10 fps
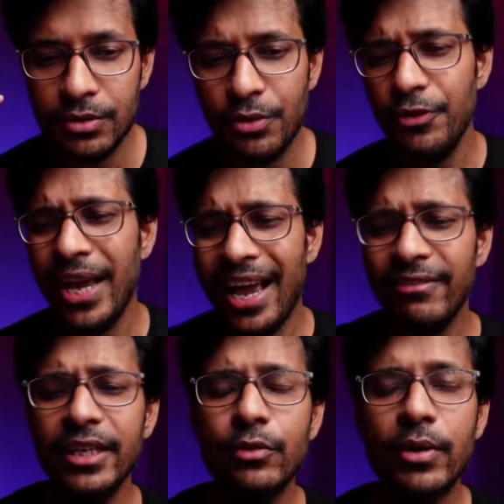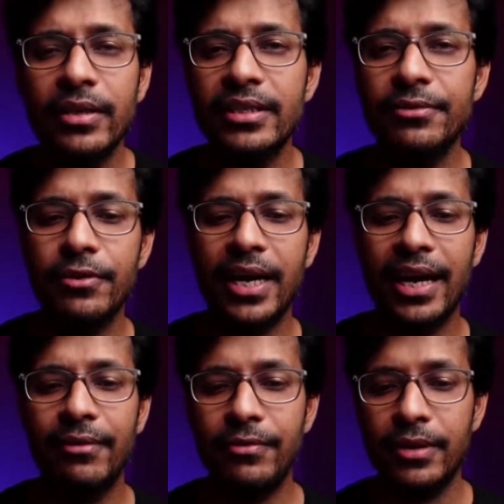So if you have any queries, if you
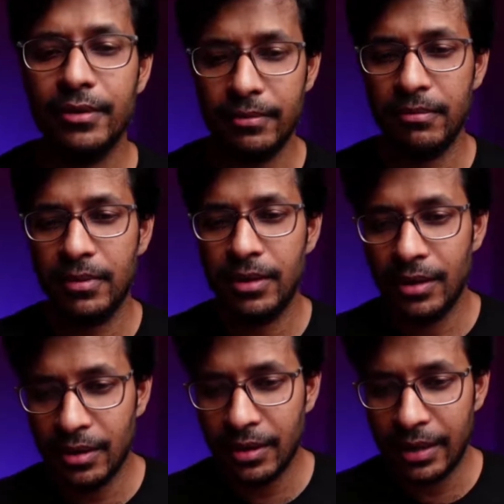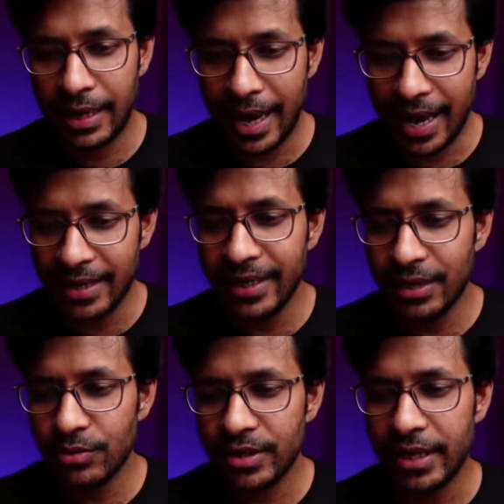have
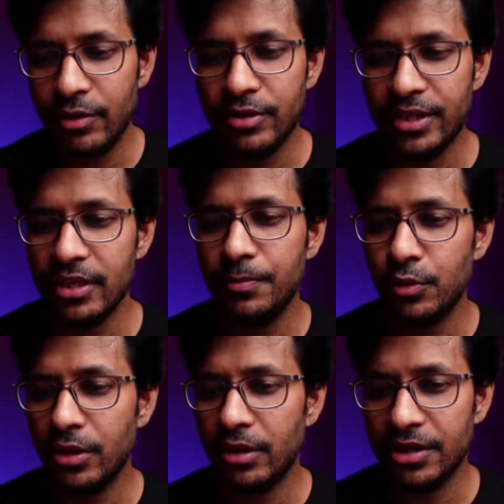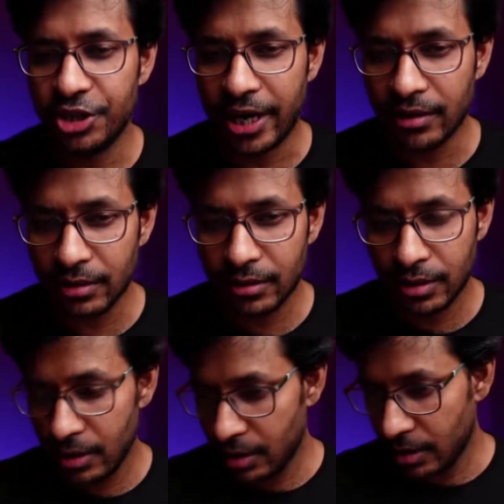anything to say, you just put on the chat.
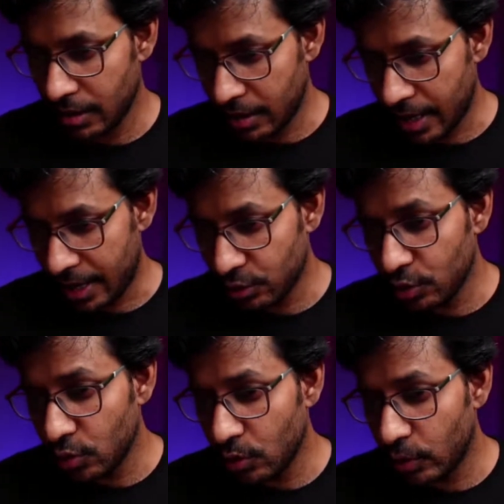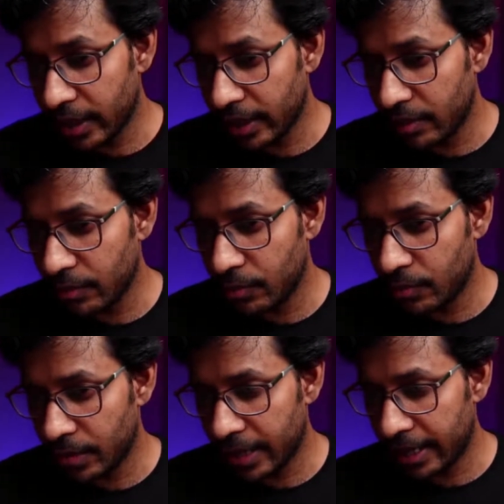I don't know where
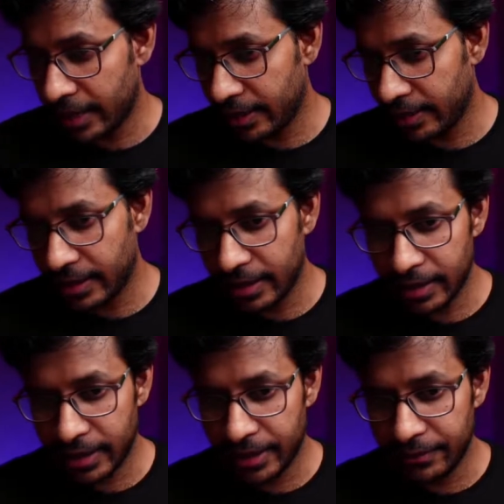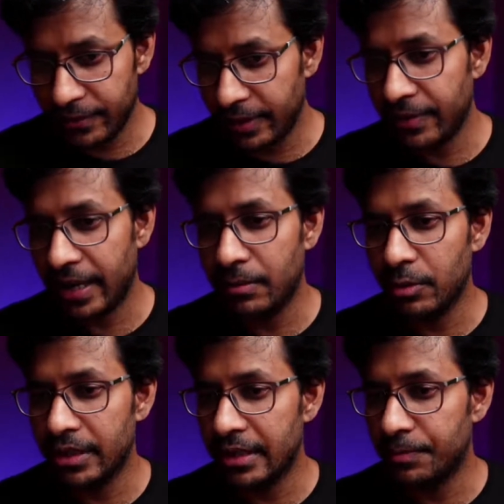I if
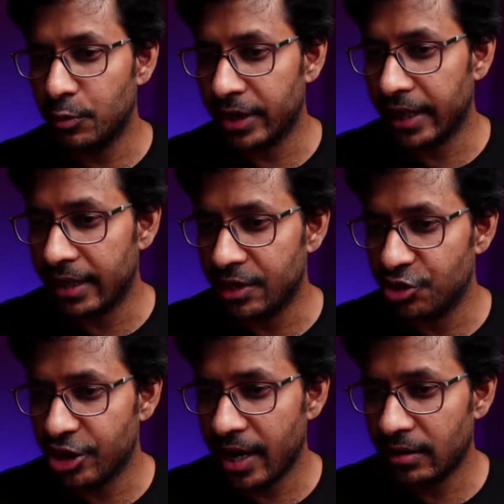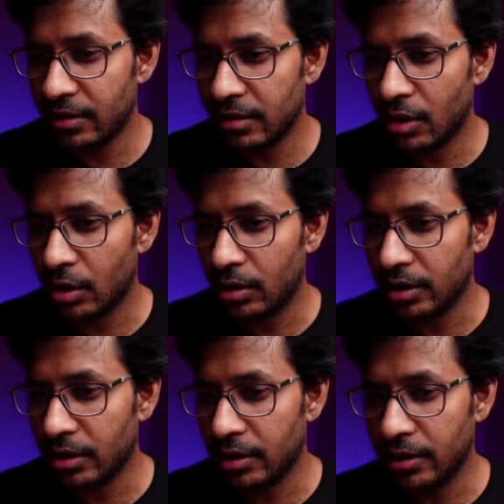anybody is putting any chat
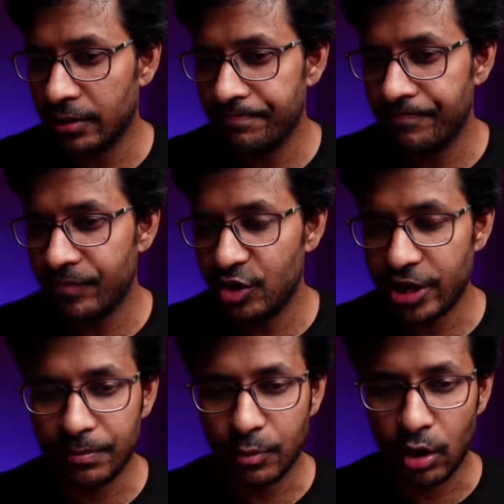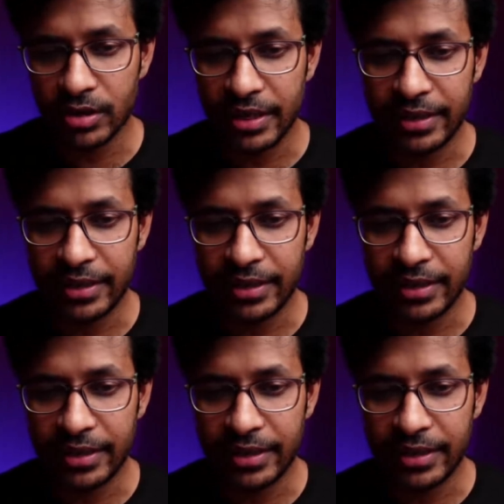on the chat box.